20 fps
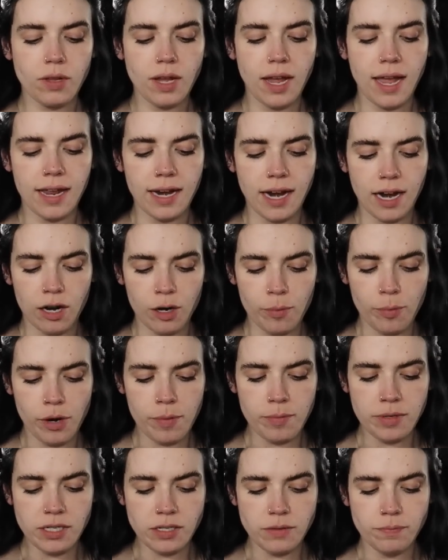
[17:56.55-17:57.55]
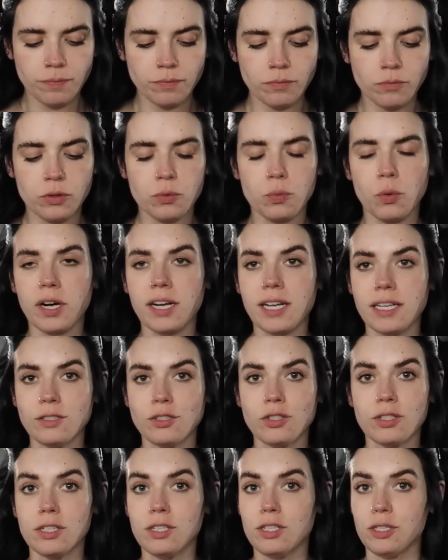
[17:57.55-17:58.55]
I had a hair appointment, was working,
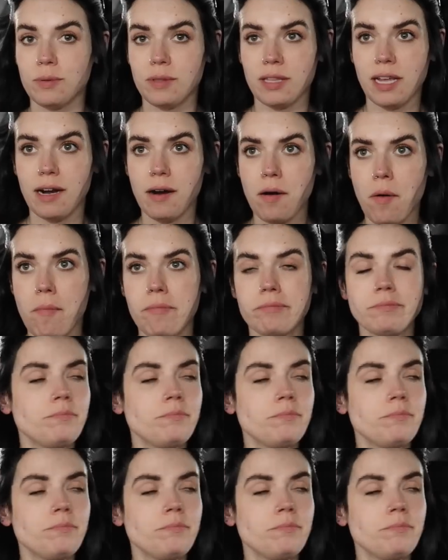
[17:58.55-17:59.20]
trying to do it there.